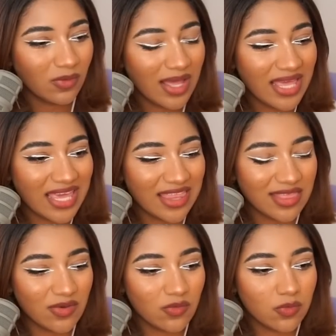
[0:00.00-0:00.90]
What
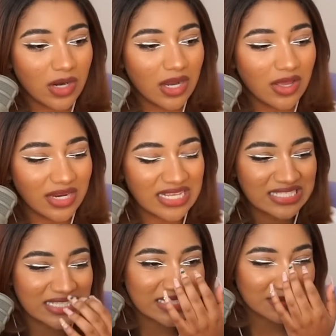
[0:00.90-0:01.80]
in the world
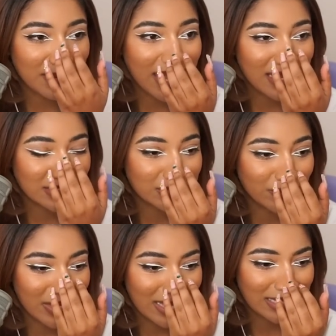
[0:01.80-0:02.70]
is this Franz man
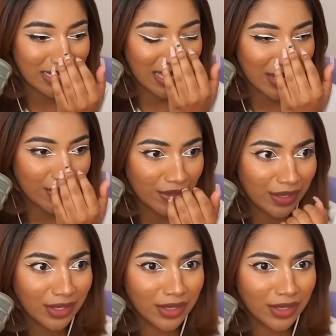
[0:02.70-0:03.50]
doing name. There?